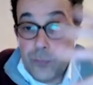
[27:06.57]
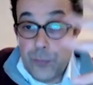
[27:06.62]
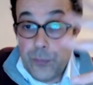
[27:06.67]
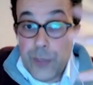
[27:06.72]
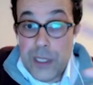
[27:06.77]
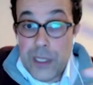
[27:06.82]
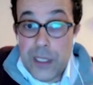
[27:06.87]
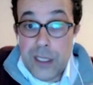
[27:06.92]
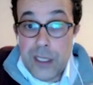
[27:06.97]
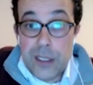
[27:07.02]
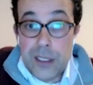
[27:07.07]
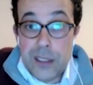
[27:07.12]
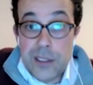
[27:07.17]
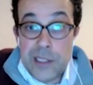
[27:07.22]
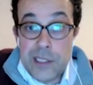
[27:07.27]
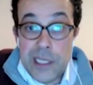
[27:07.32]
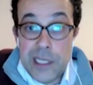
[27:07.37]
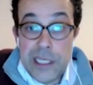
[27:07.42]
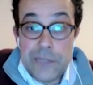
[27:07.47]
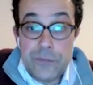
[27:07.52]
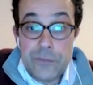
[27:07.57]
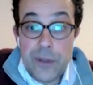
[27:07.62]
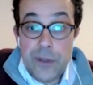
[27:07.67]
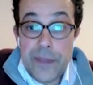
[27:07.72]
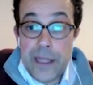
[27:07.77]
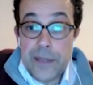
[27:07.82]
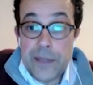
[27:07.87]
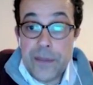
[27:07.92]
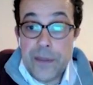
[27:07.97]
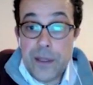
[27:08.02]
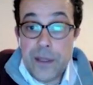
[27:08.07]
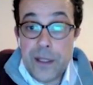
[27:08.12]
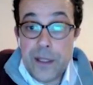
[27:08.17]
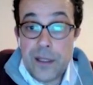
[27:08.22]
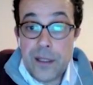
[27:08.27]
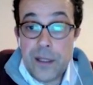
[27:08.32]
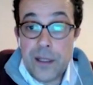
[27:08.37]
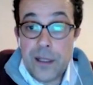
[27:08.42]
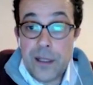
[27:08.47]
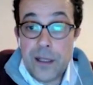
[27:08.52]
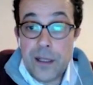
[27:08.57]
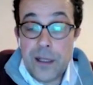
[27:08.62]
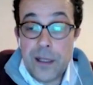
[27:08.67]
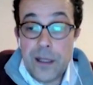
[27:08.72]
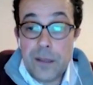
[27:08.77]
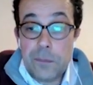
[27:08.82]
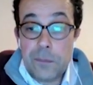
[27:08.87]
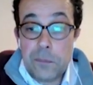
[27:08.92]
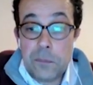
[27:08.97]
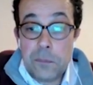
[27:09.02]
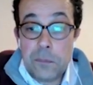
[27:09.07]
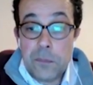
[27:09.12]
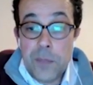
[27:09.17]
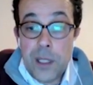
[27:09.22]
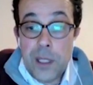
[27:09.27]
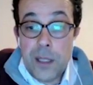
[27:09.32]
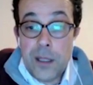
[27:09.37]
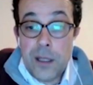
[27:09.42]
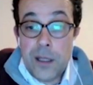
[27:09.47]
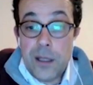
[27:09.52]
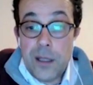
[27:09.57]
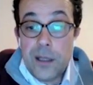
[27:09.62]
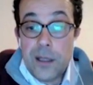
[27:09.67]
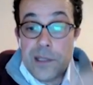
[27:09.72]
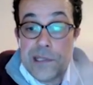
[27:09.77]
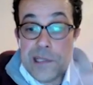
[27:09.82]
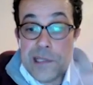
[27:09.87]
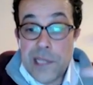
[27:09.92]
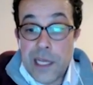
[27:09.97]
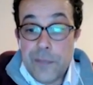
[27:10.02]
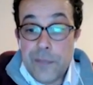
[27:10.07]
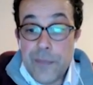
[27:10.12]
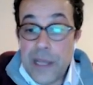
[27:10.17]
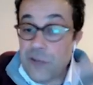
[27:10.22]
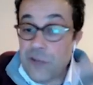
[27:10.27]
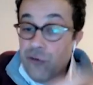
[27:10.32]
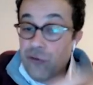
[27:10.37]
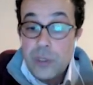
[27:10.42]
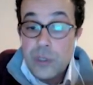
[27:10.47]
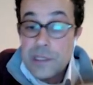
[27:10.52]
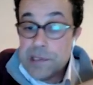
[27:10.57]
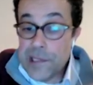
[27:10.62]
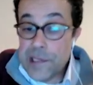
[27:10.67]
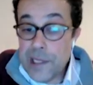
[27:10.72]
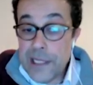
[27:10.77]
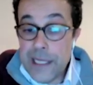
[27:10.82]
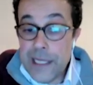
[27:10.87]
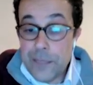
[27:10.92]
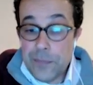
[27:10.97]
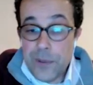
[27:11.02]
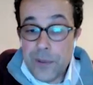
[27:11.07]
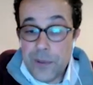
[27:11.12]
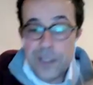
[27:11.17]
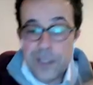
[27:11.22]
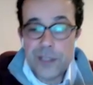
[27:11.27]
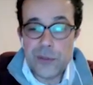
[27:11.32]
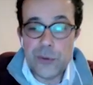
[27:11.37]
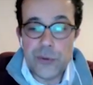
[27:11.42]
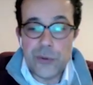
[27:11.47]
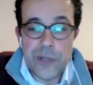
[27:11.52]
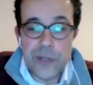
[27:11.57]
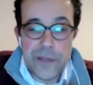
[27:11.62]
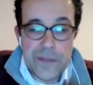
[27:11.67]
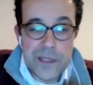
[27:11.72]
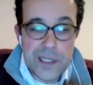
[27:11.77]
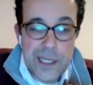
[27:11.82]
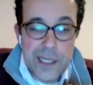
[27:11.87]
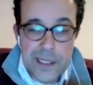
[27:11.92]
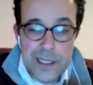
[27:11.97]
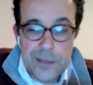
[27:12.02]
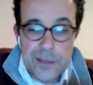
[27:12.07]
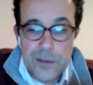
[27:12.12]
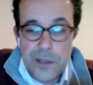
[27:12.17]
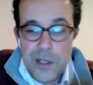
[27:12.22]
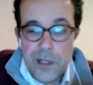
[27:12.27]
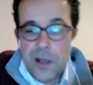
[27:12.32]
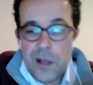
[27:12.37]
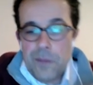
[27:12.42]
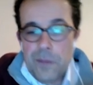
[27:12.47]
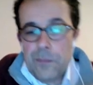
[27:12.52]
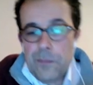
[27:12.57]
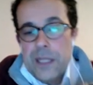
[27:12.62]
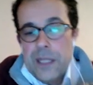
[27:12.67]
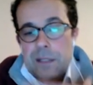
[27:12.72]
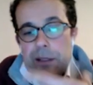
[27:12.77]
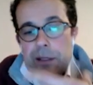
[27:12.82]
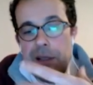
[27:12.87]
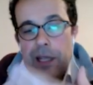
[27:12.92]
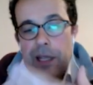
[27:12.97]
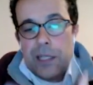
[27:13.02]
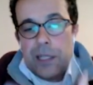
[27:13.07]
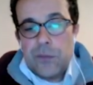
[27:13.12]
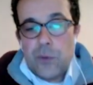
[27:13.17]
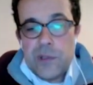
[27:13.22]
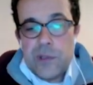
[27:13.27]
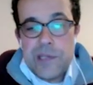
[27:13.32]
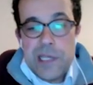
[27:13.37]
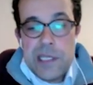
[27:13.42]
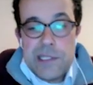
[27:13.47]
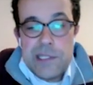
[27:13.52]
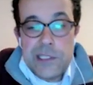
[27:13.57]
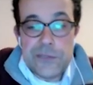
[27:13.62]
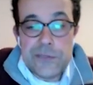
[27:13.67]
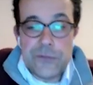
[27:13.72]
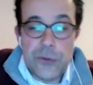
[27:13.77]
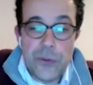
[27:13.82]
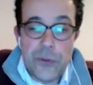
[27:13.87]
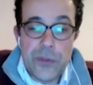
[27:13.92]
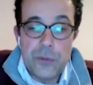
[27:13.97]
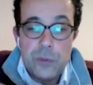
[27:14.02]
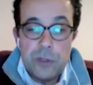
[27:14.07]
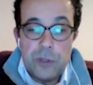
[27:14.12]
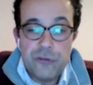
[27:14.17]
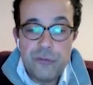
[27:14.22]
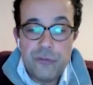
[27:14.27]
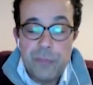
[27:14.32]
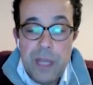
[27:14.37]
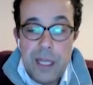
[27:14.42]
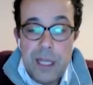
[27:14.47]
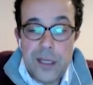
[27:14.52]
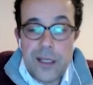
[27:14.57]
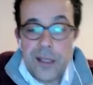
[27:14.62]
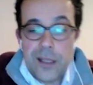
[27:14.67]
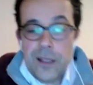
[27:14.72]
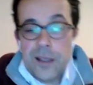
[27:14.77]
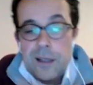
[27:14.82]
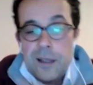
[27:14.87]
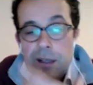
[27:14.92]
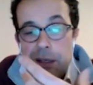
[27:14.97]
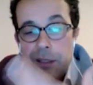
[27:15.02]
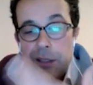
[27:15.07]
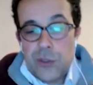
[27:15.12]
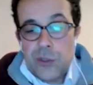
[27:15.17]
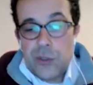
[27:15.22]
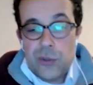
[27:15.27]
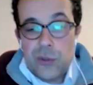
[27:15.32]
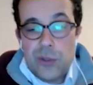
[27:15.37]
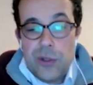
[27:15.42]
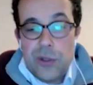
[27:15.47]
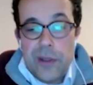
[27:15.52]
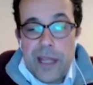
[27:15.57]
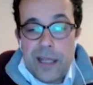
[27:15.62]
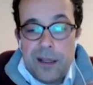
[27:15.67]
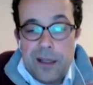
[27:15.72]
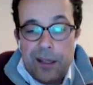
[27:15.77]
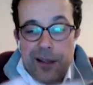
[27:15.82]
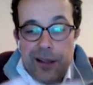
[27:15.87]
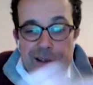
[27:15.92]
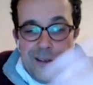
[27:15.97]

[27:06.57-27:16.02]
be careful that the sick man shouldn't sleep during the night. But it was easier for the watchman that